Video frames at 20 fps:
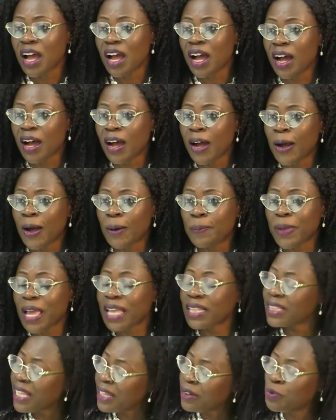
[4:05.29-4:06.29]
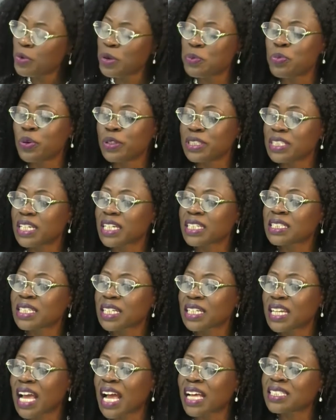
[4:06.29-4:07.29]
Um, and then we
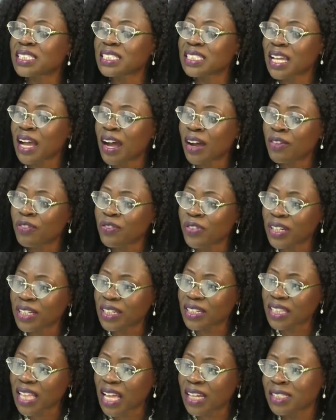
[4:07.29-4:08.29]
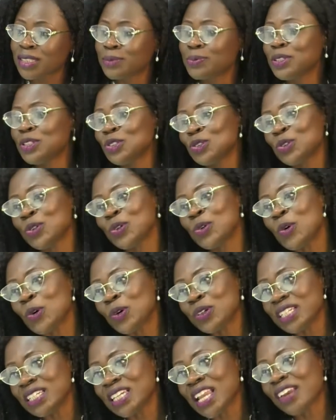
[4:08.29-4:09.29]
protected our staff, and thanks be to
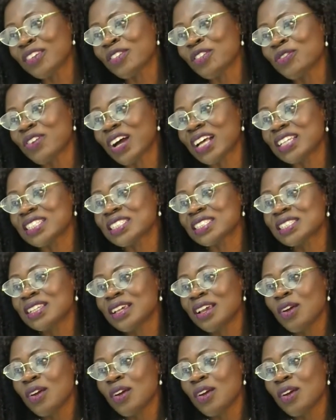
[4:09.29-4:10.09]
God, none of us